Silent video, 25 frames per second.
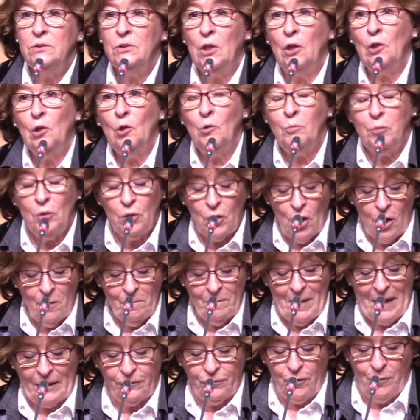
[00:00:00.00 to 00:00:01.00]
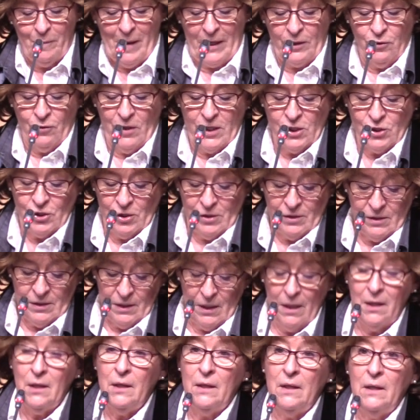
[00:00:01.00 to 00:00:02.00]
The Global Compact for Migration
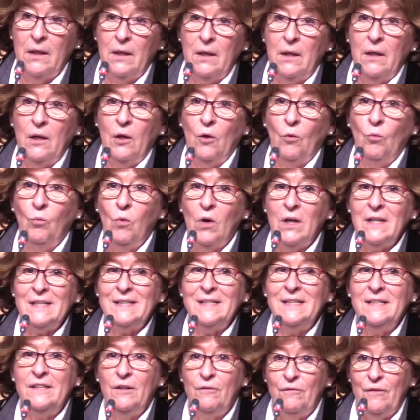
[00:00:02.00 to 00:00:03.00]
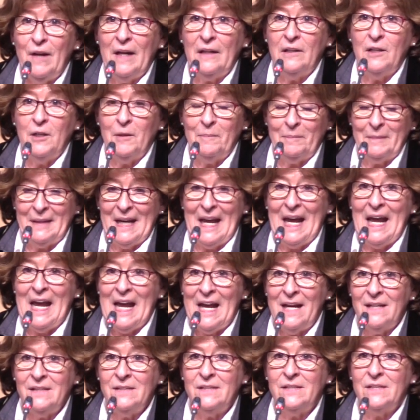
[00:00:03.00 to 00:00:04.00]
was developed
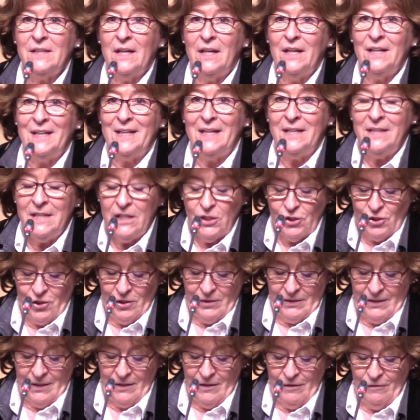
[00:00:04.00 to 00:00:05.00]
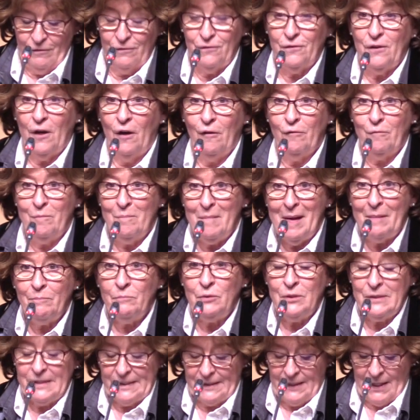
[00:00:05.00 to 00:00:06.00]
as an initiative of
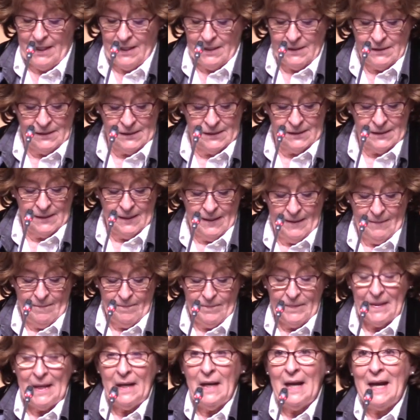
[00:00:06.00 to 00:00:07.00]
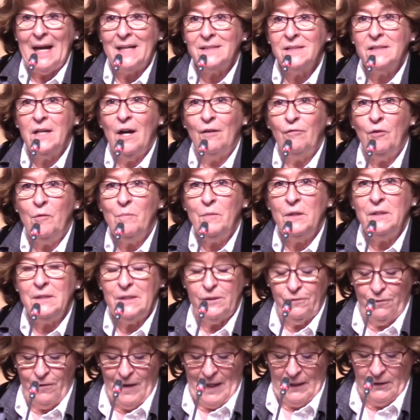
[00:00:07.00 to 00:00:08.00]
member states as
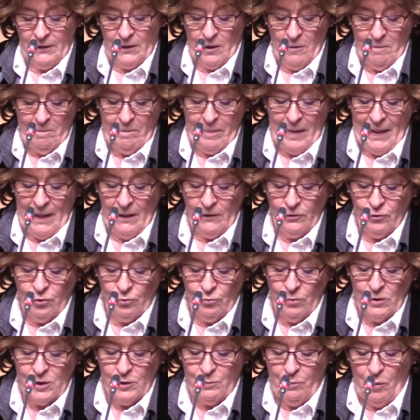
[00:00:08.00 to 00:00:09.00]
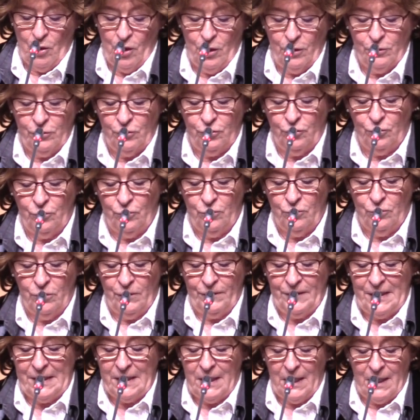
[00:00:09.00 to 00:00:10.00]
governments felt compelled to respond to
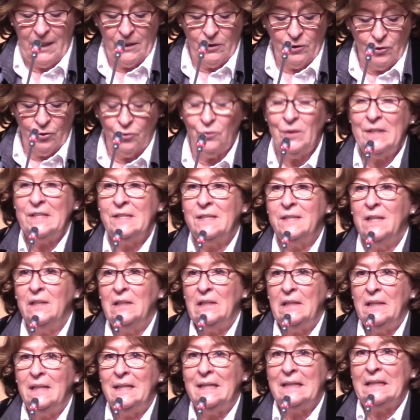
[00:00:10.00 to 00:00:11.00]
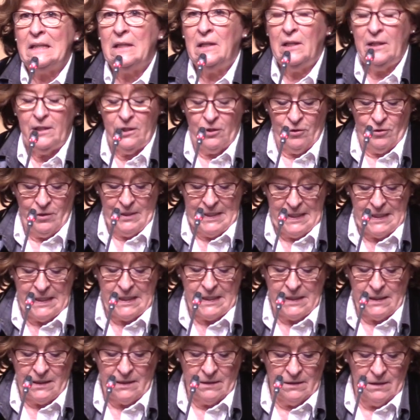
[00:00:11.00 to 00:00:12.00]
the increasingly clear
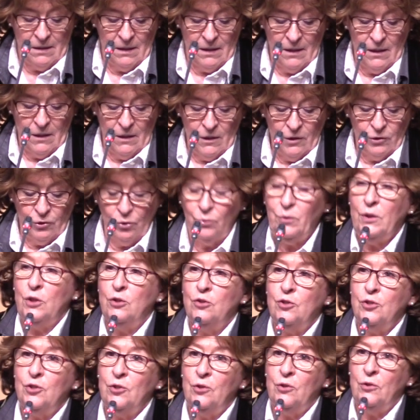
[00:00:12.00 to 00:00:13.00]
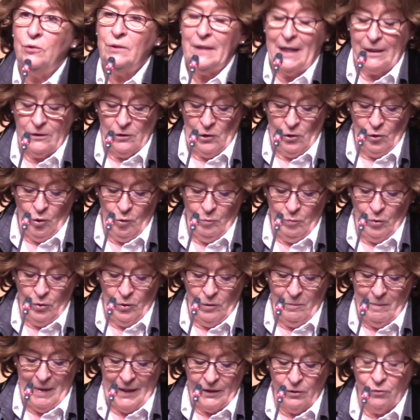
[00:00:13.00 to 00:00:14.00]
need to ensure that
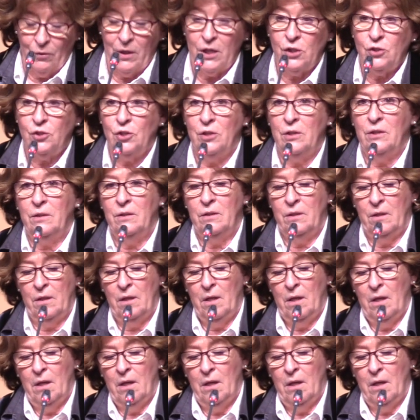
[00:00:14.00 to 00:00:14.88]
global migration